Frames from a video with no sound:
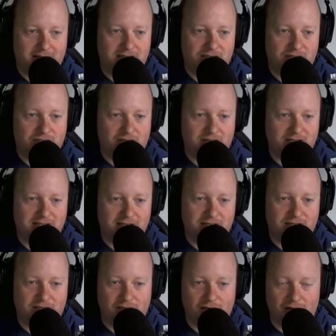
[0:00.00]
It's just
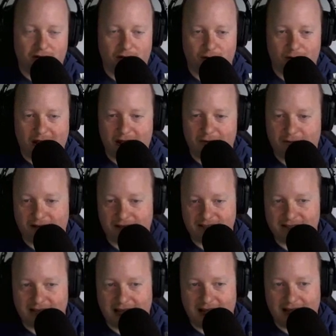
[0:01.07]
as good a
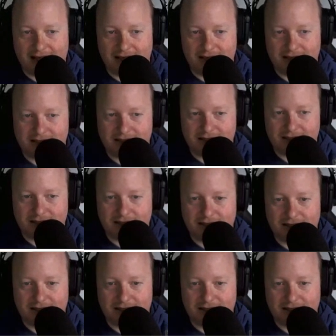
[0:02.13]
graphics as